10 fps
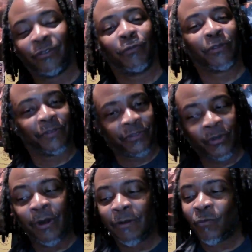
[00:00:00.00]
So we're going to
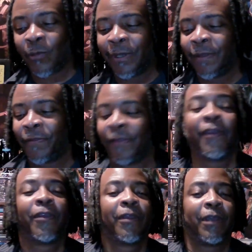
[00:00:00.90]
start with,
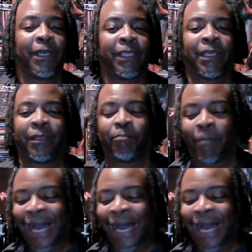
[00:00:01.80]
again,